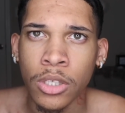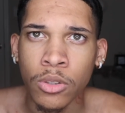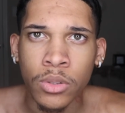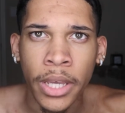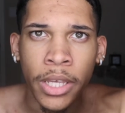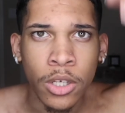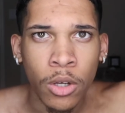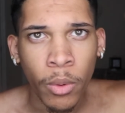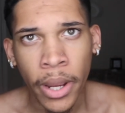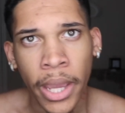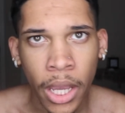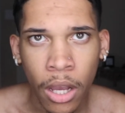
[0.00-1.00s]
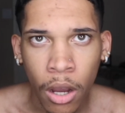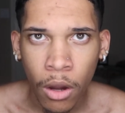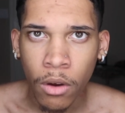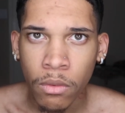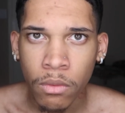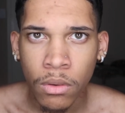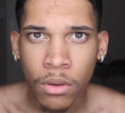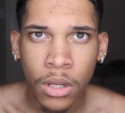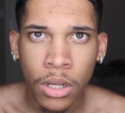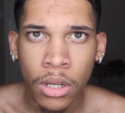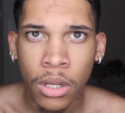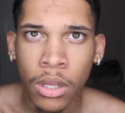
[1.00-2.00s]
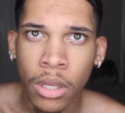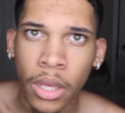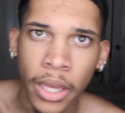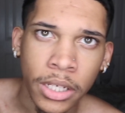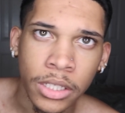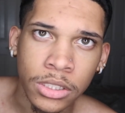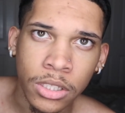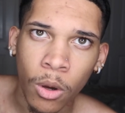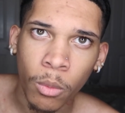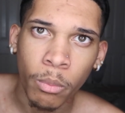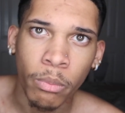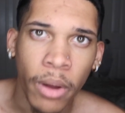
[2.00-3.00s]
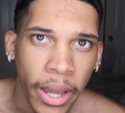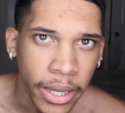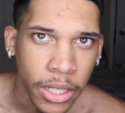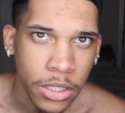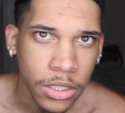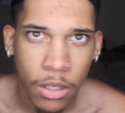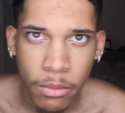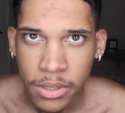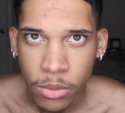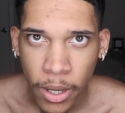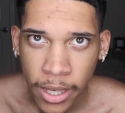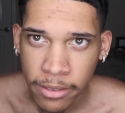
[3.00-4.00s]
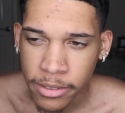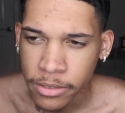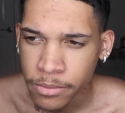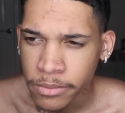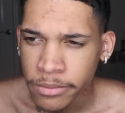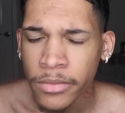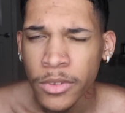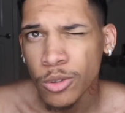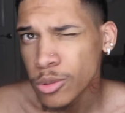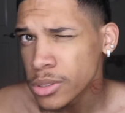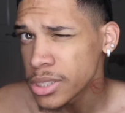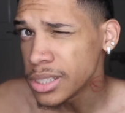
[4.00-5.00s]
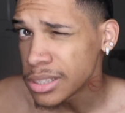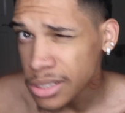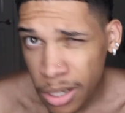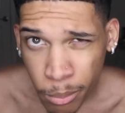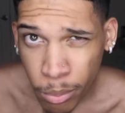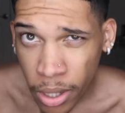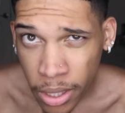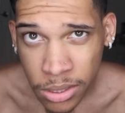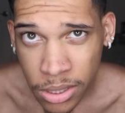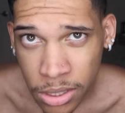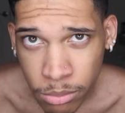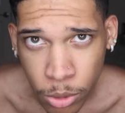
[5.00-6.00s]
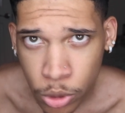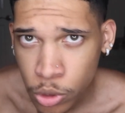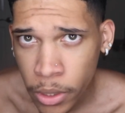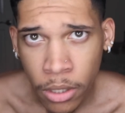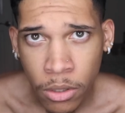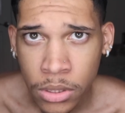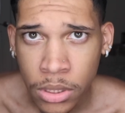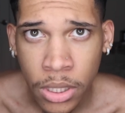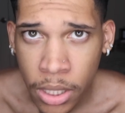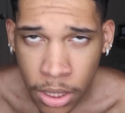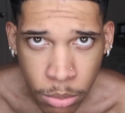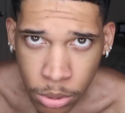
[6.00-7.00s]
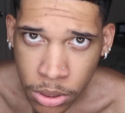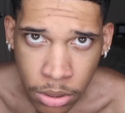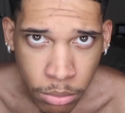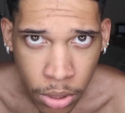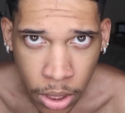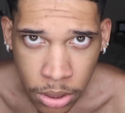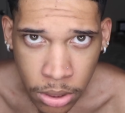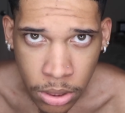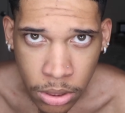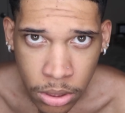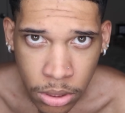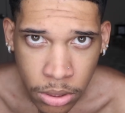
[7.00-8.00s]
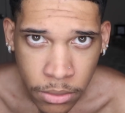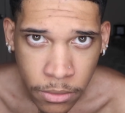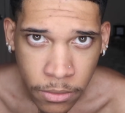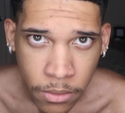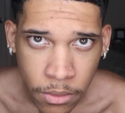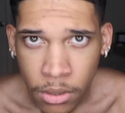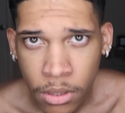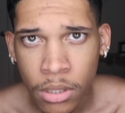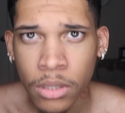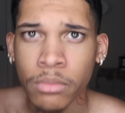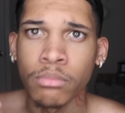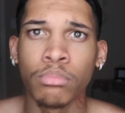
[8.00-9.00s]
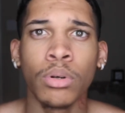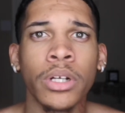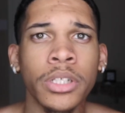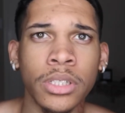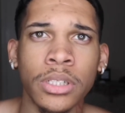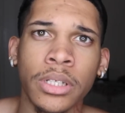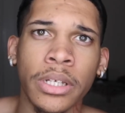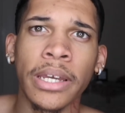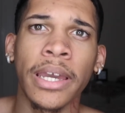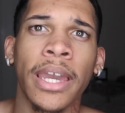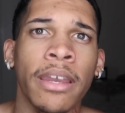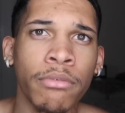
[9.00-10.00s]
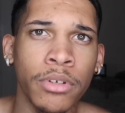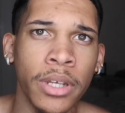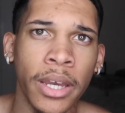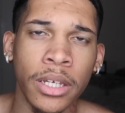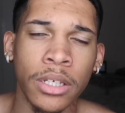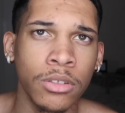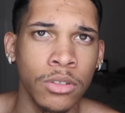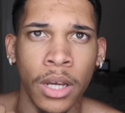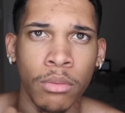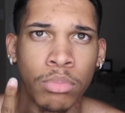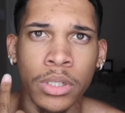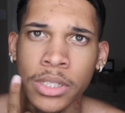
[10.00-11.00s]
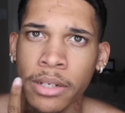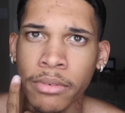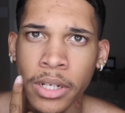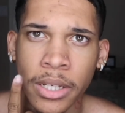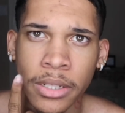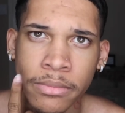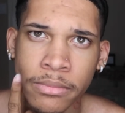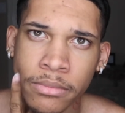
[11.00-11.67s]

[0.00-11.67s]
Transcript: you take your rag off and it's gonna bang, it's gonna be weight. You will see some process, but you ain't gonna see 100% process. Brushing every day. You gotta brush every day.